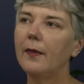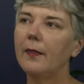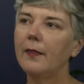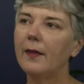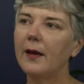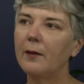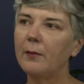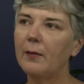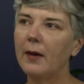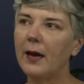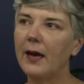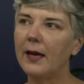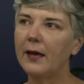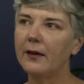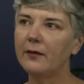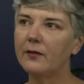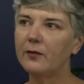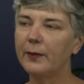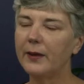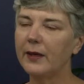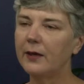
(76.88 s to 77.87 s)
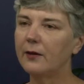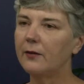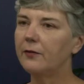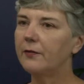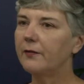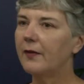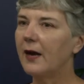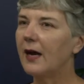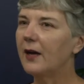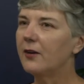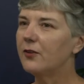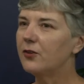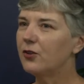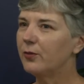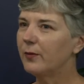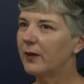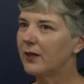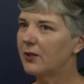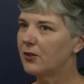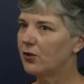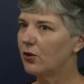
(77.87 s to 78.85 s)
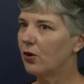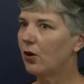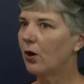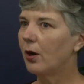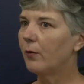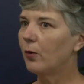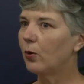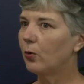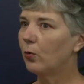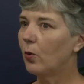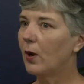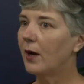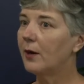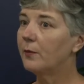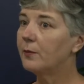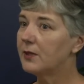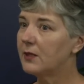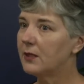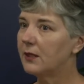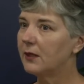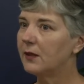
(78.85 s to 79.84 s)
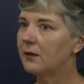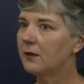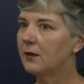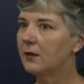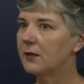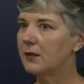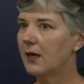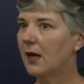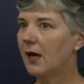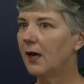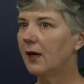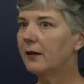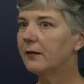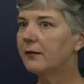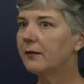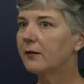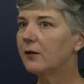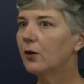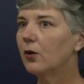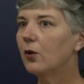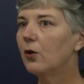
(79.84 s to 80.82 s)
They may spend far too much time on one particular task,